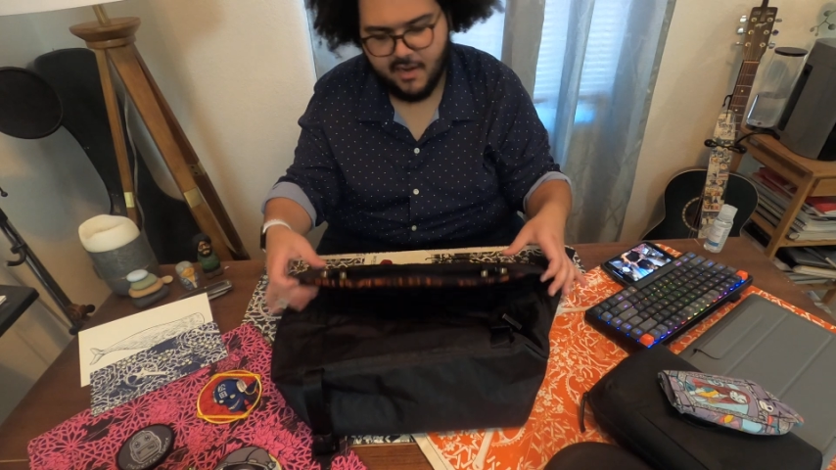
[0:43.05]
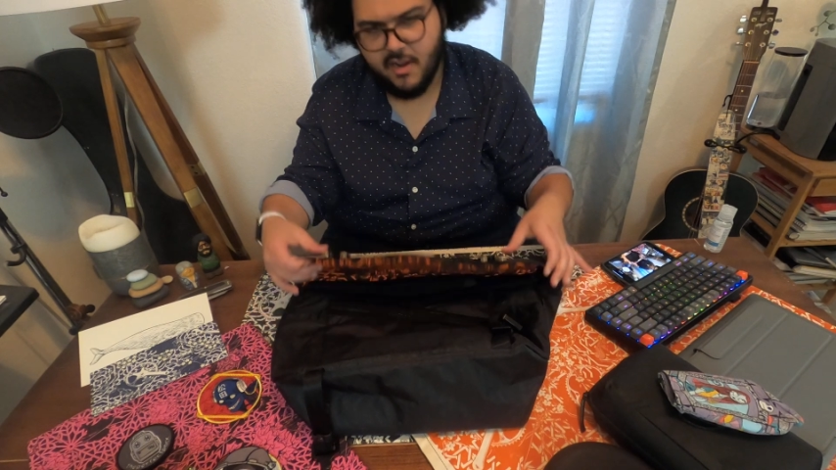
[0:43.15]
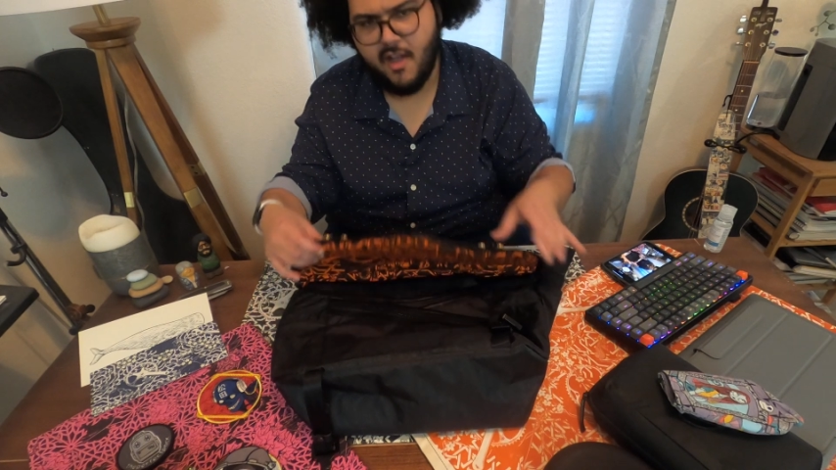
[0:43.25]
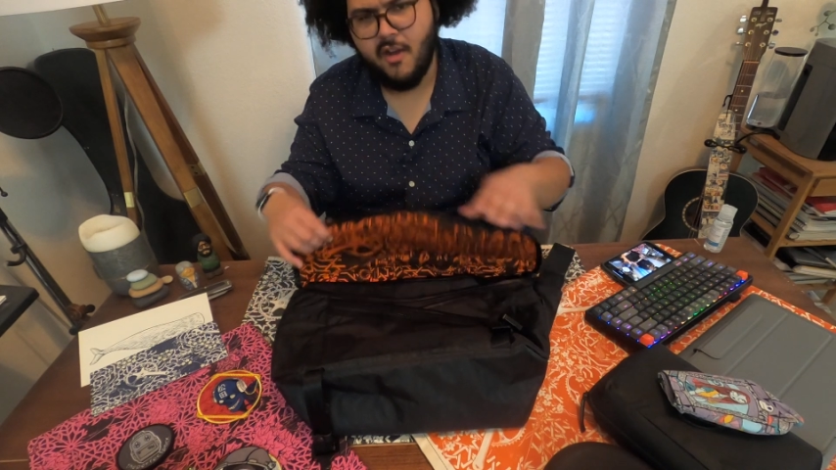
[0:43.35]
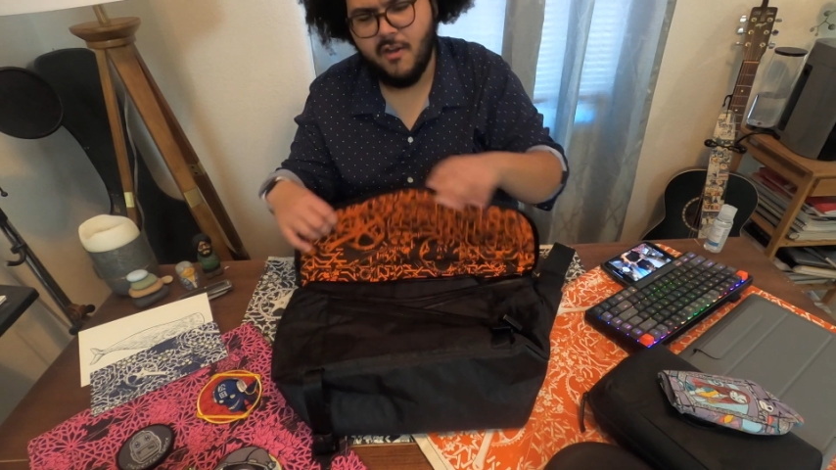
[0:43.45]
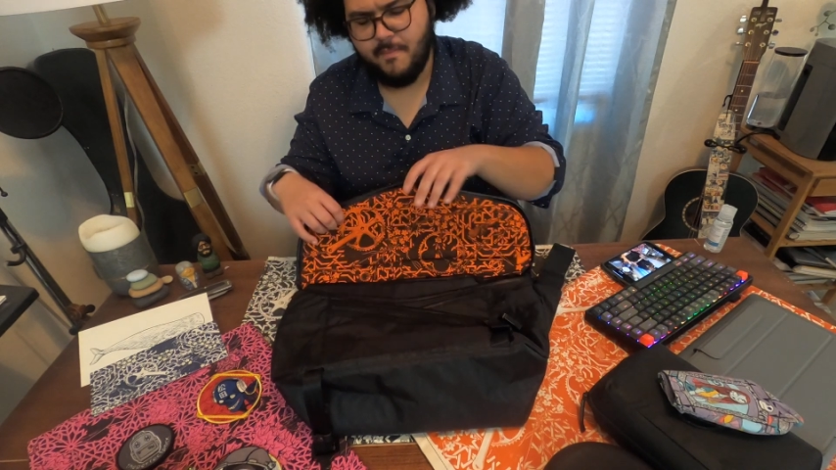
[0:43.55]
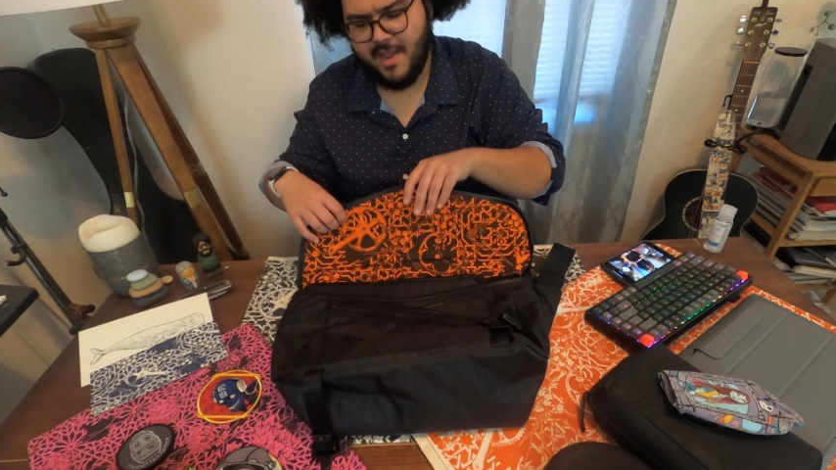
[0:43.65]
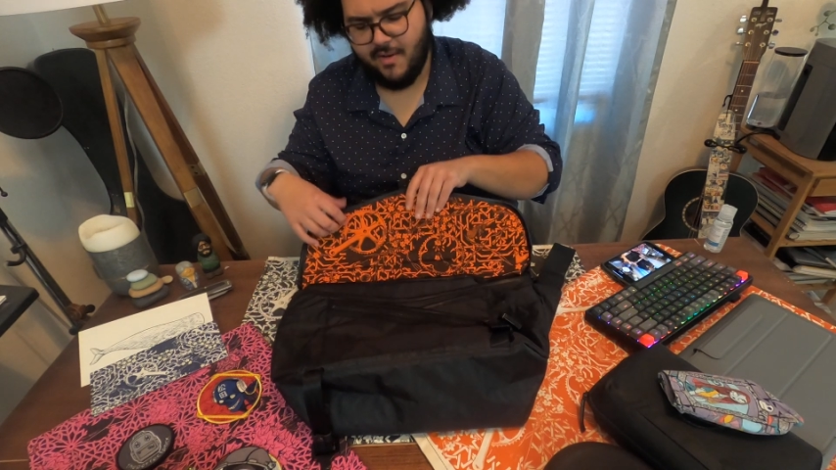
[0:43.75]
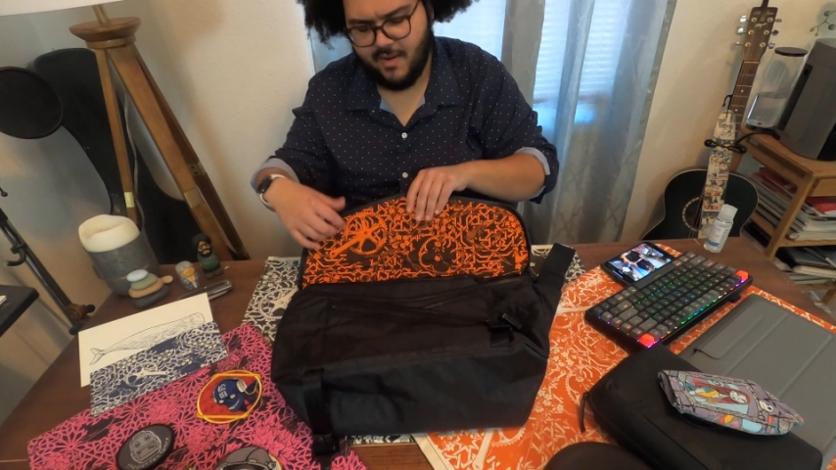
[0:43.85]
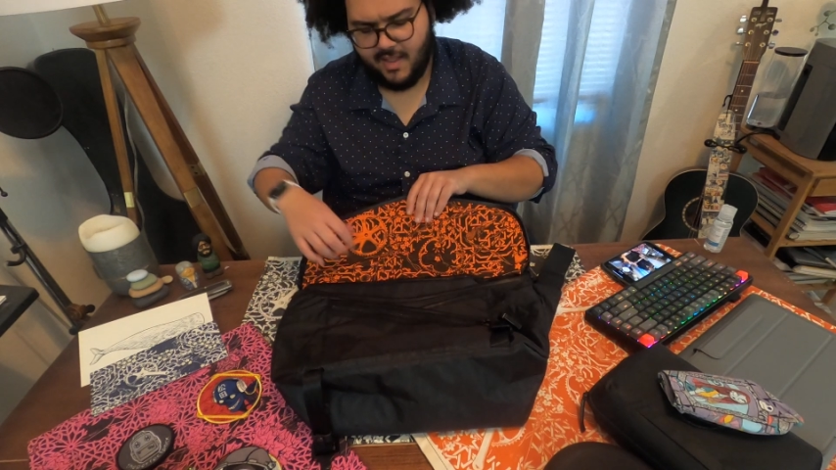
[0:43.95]
They are
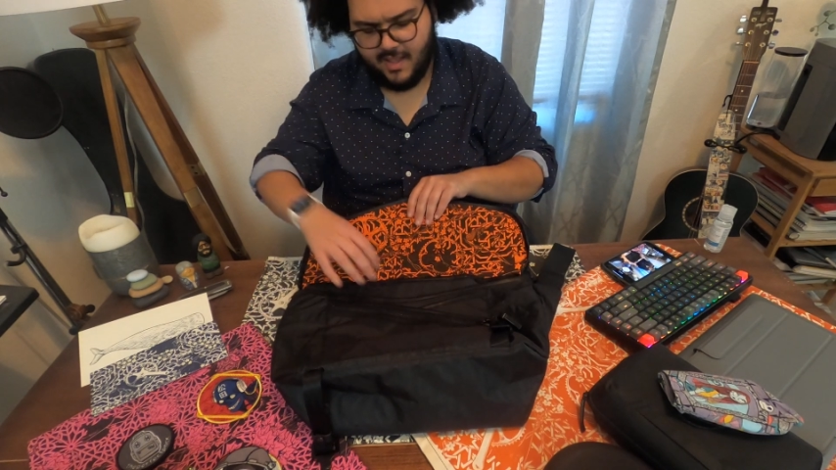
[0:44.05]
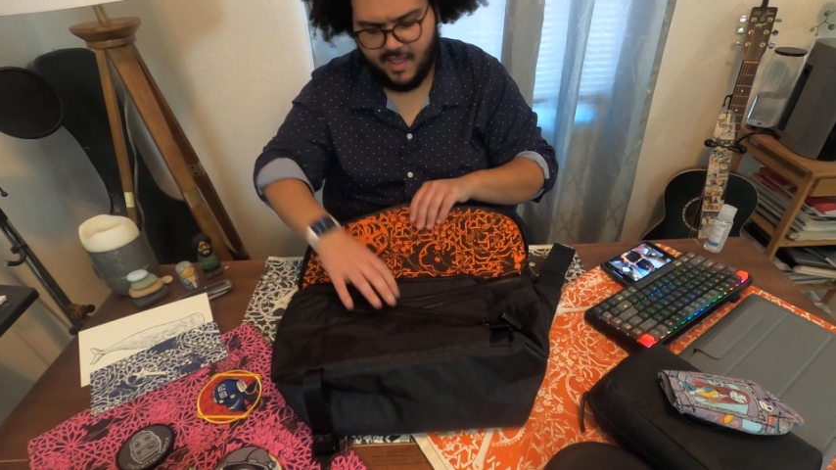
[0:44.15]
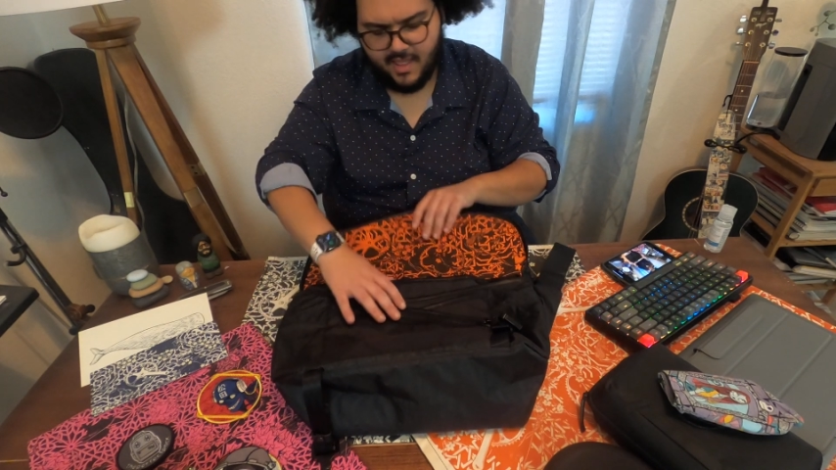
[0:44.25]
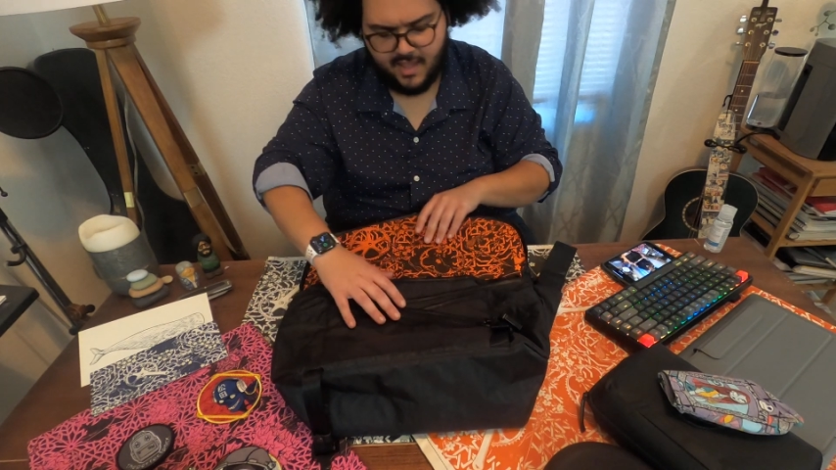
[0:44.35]
apparently